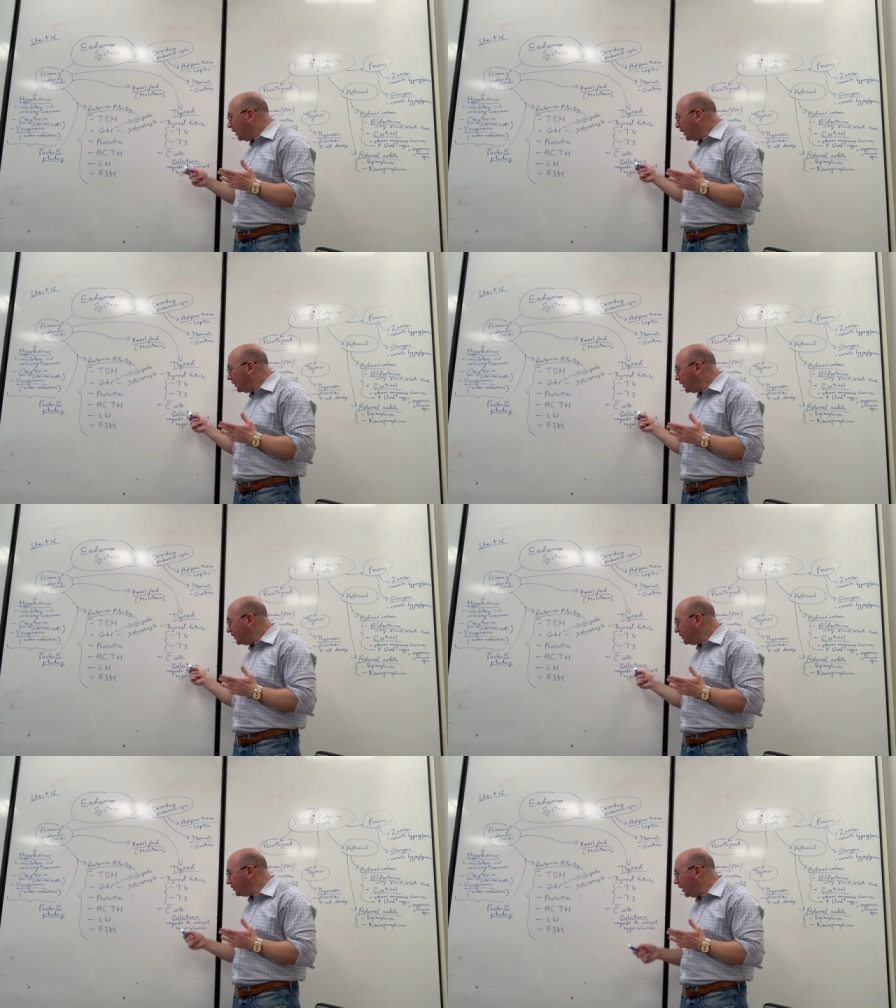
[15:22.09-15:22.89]
And in
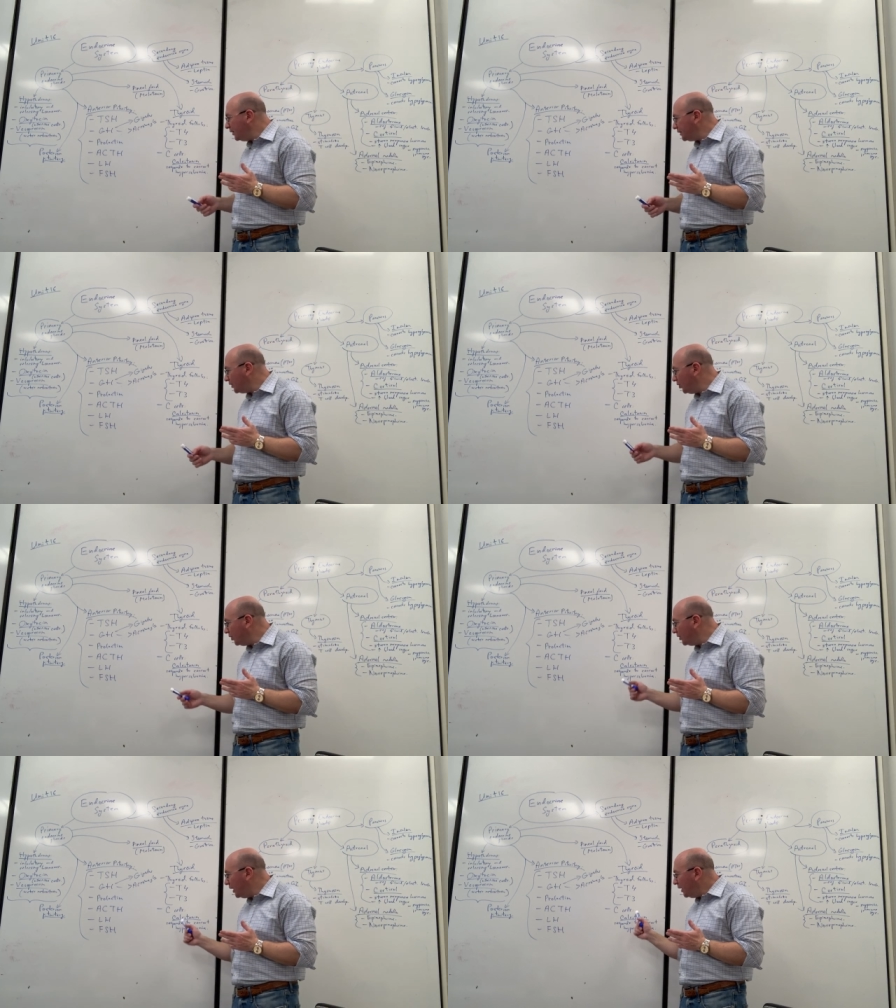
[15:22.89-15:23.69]
case of
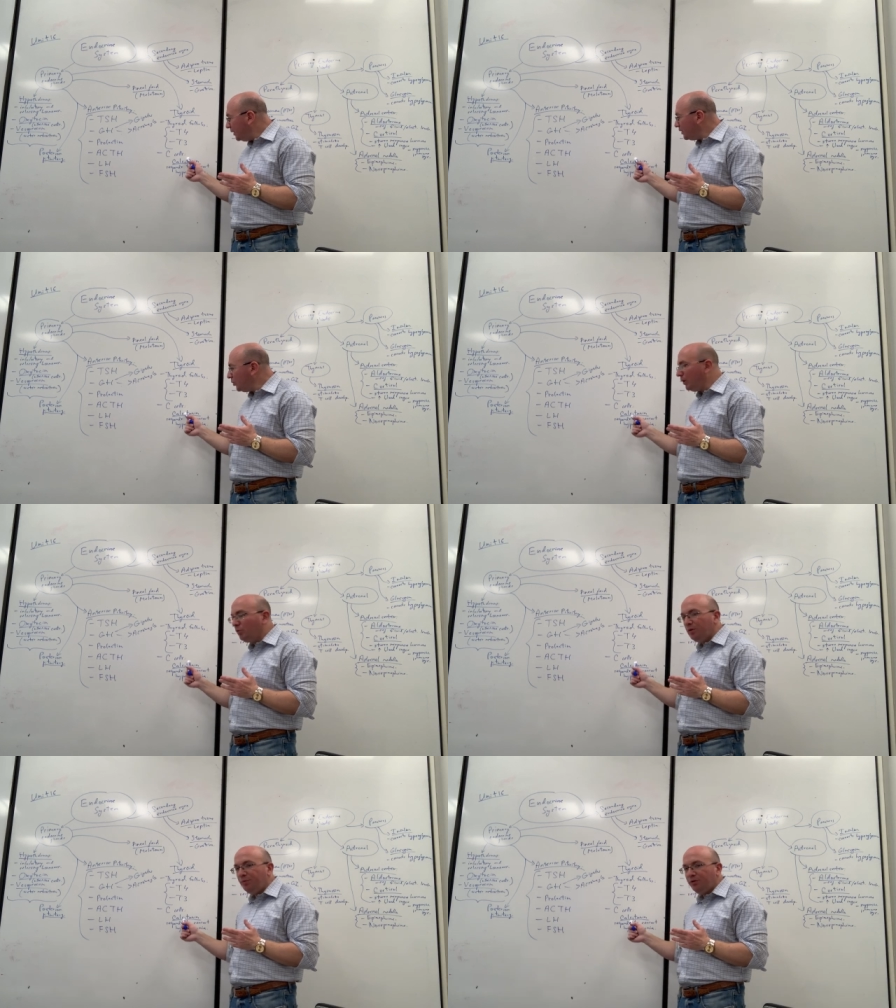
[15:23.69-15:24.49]
calcitonin, this one
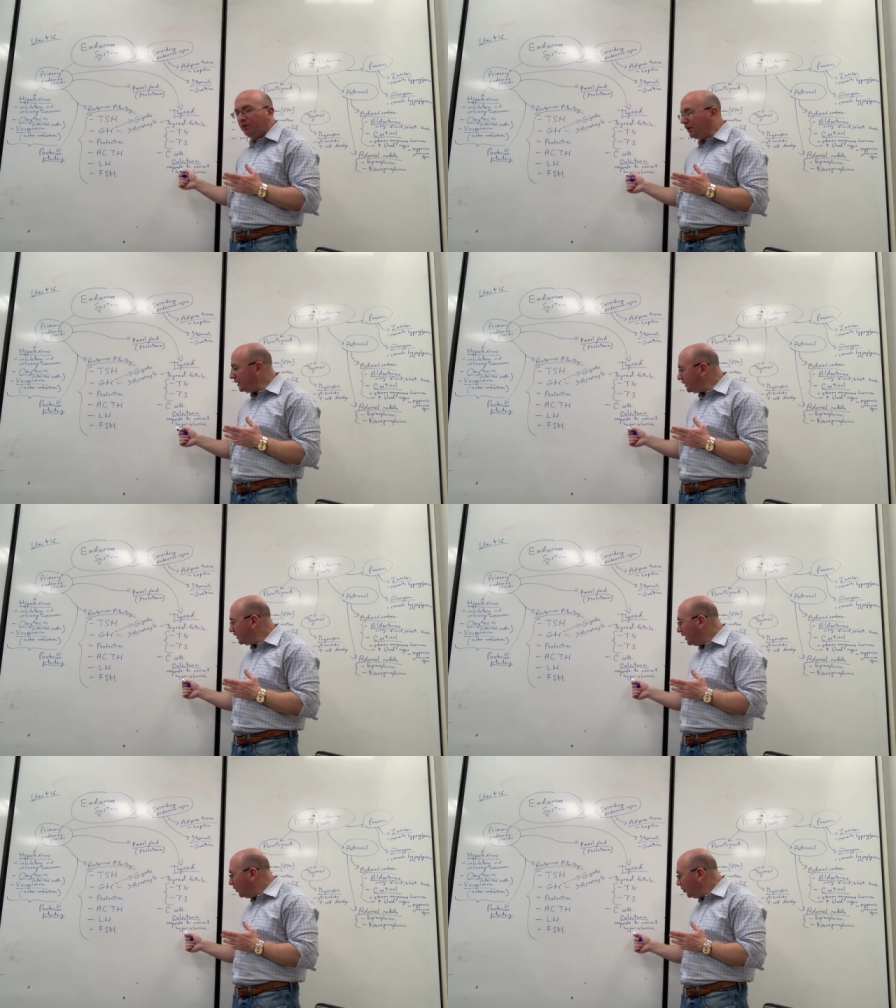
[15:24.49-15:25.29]
will be released
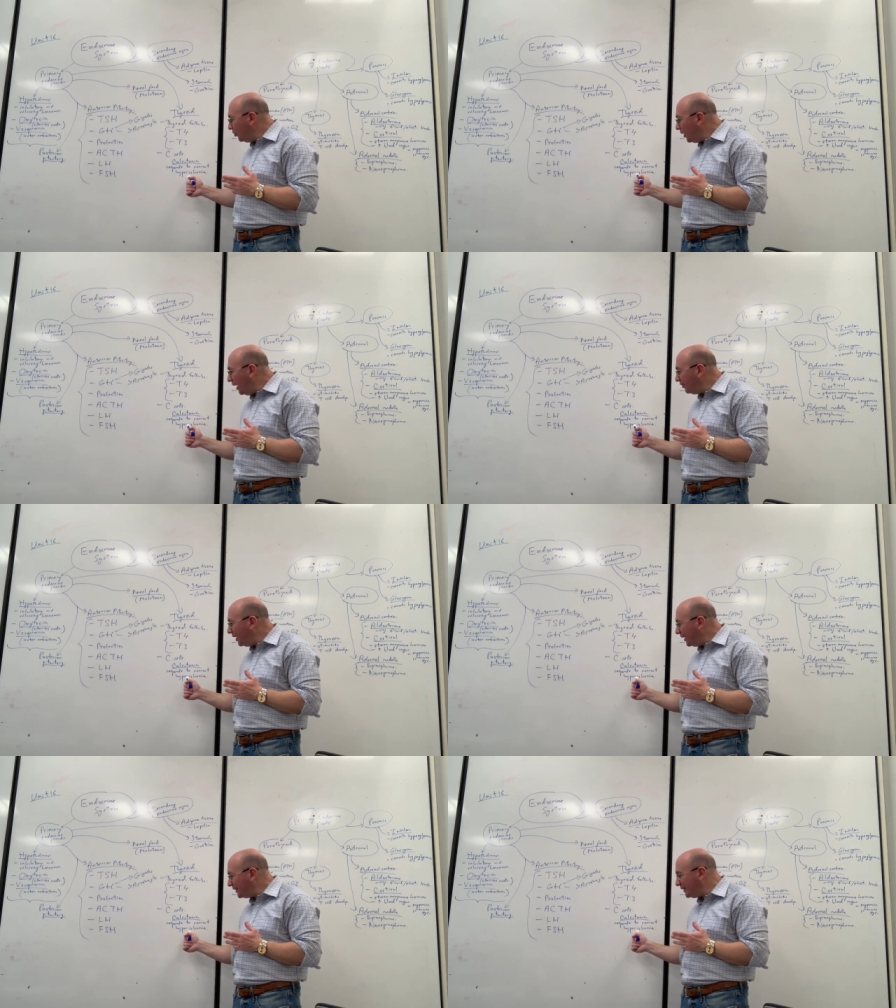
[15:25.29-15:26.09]
when you have
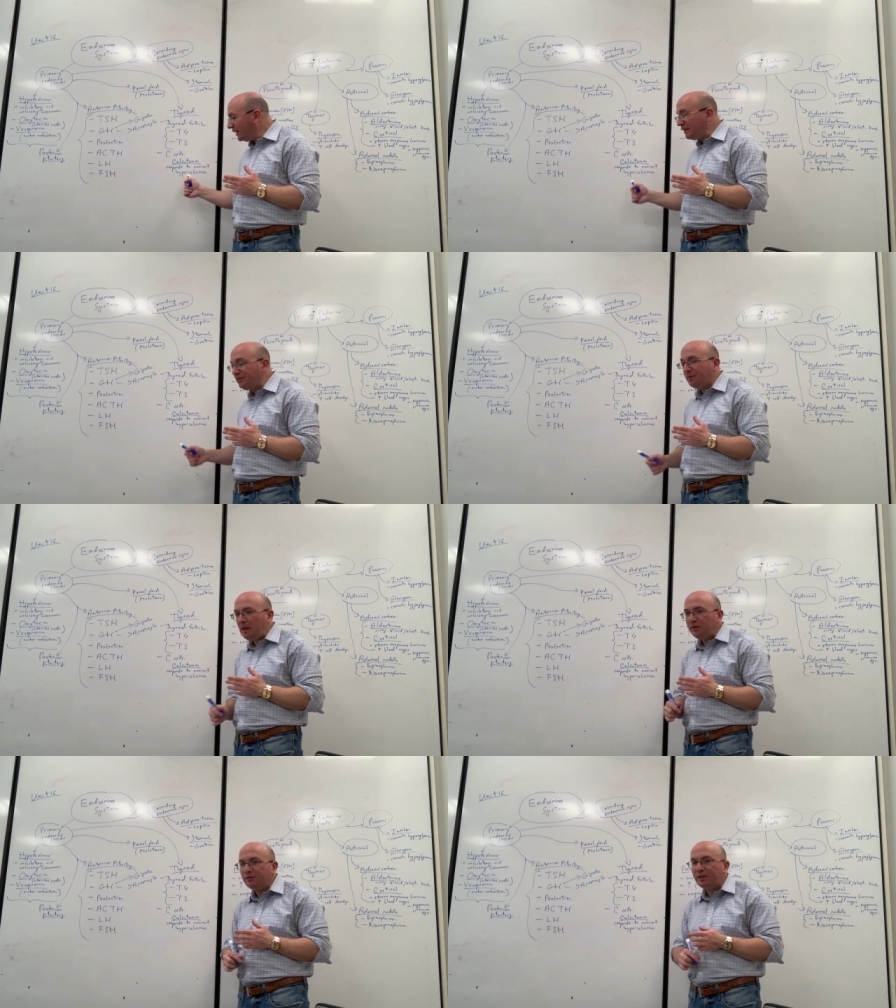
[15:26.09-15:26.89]
excessive
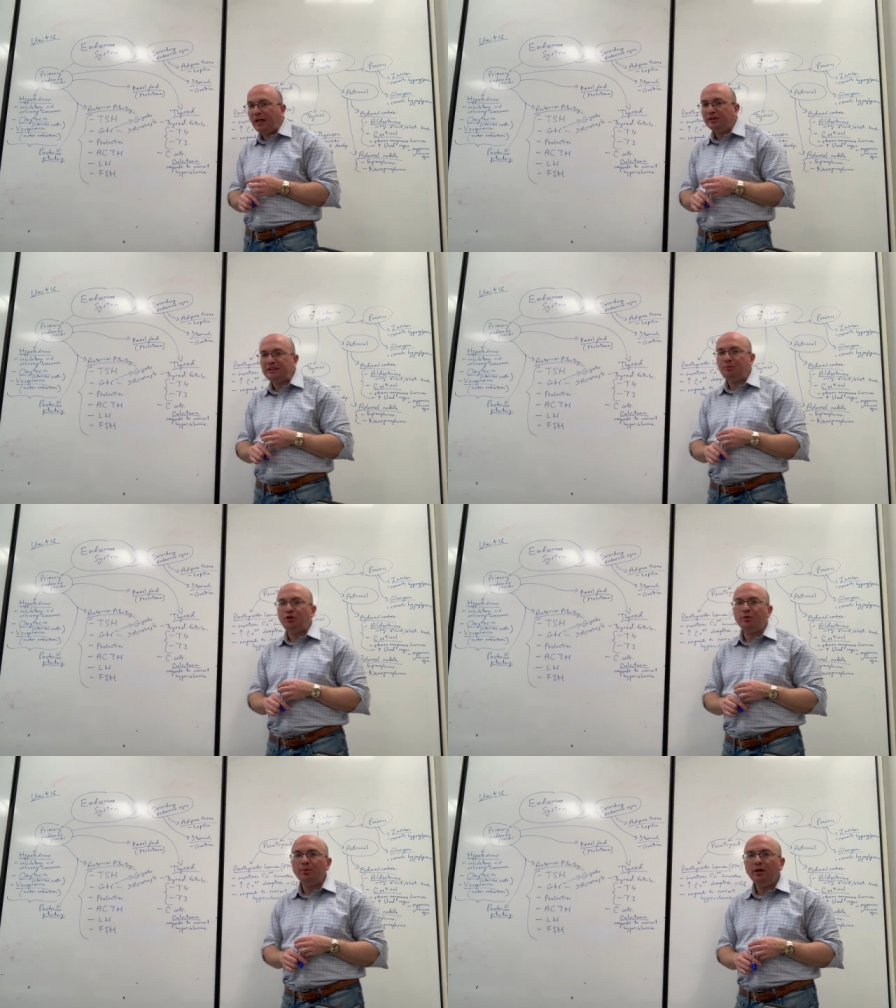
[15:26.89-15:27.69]
amounts of calcium in
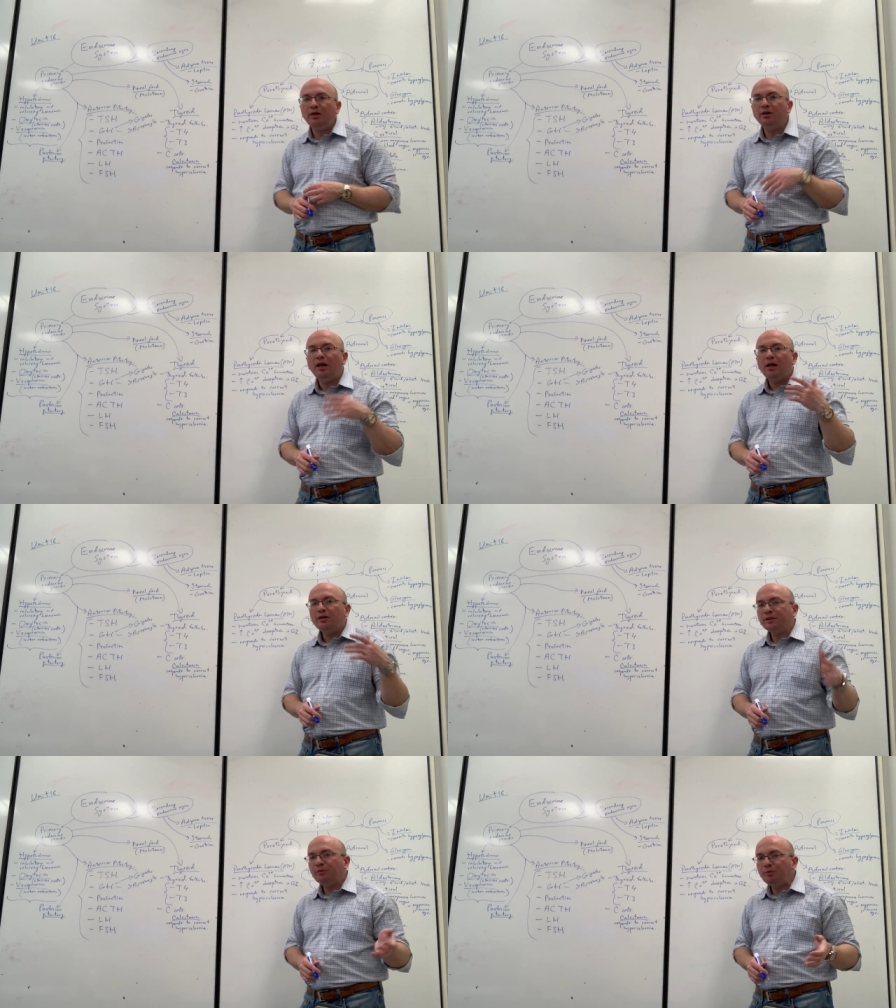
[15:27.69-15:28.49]
your blood,
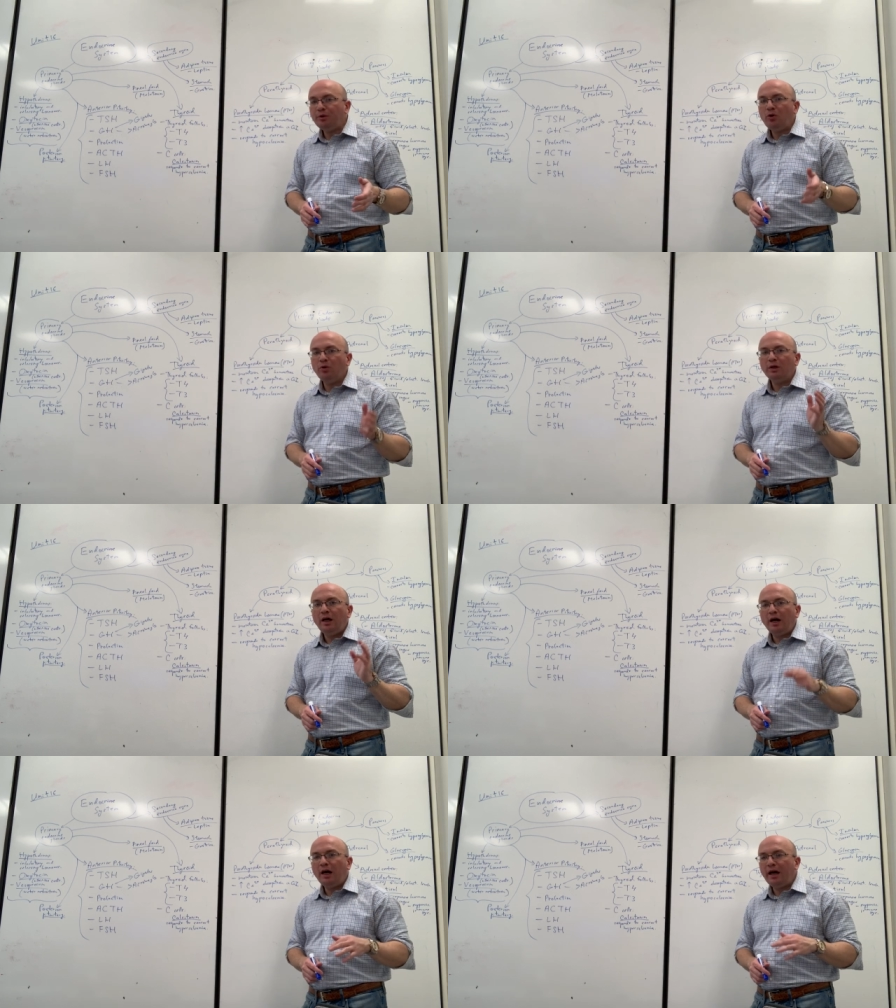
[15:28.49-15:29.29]
something we call
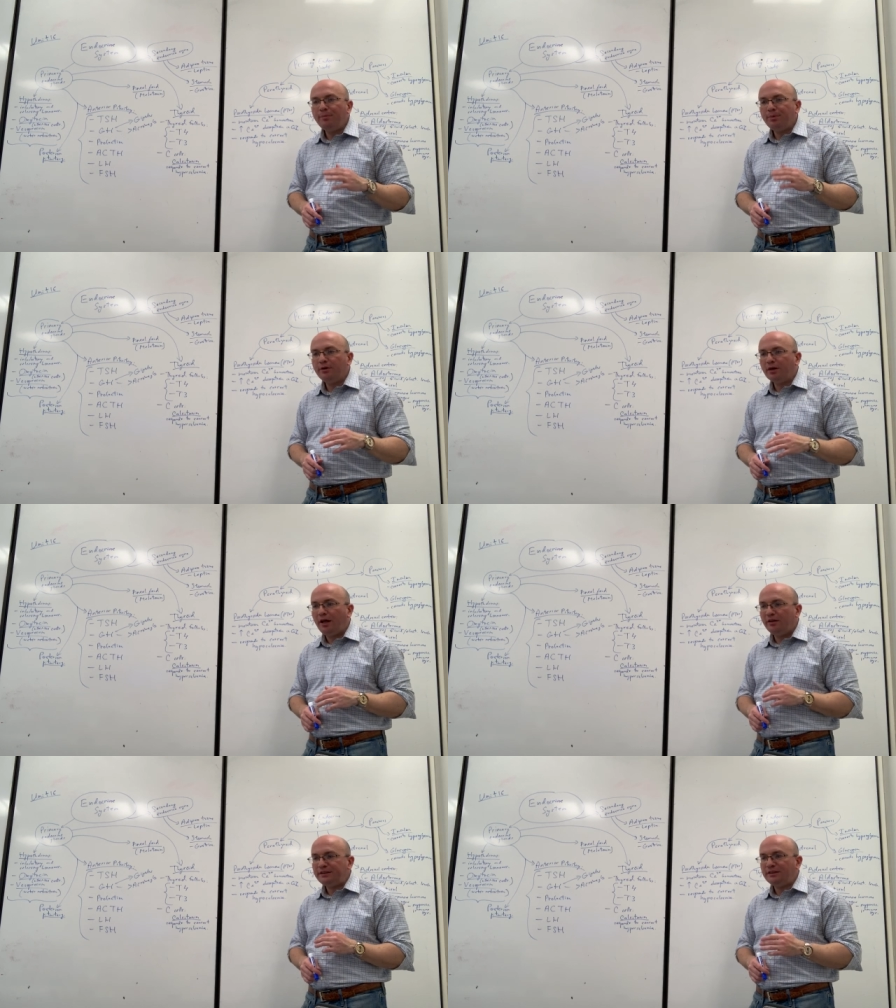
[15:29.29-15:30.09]

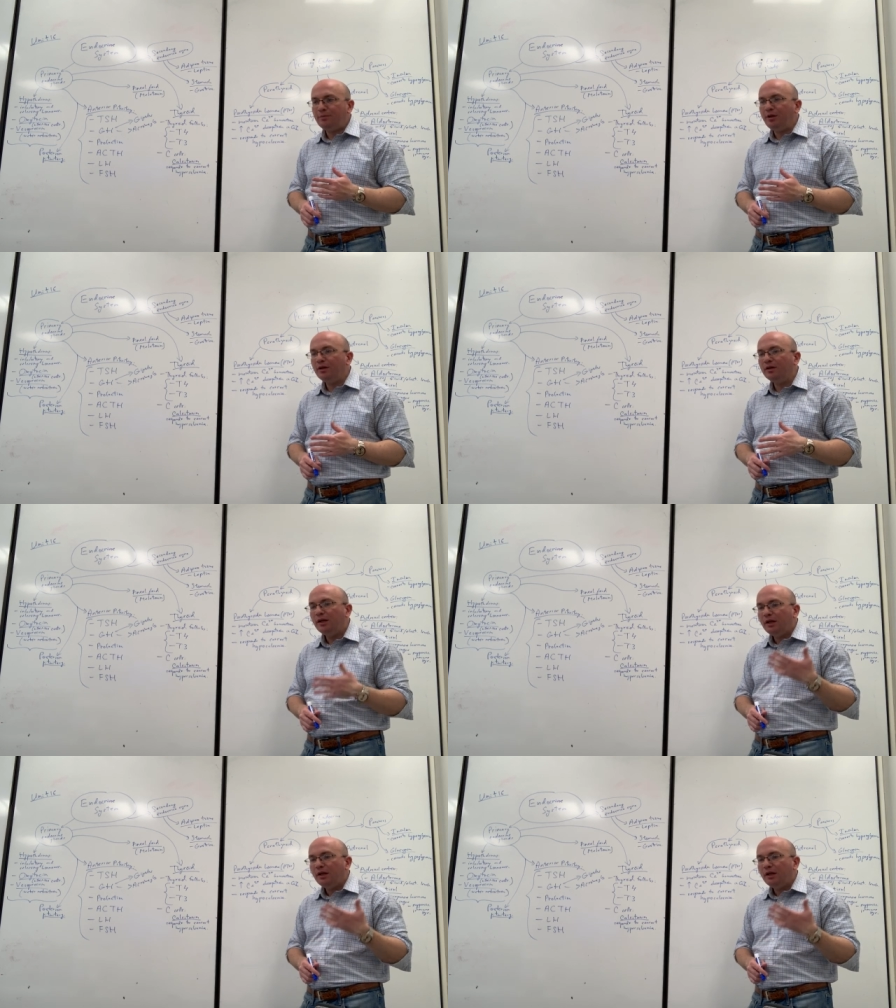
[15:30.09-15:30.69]
hypercalcemia.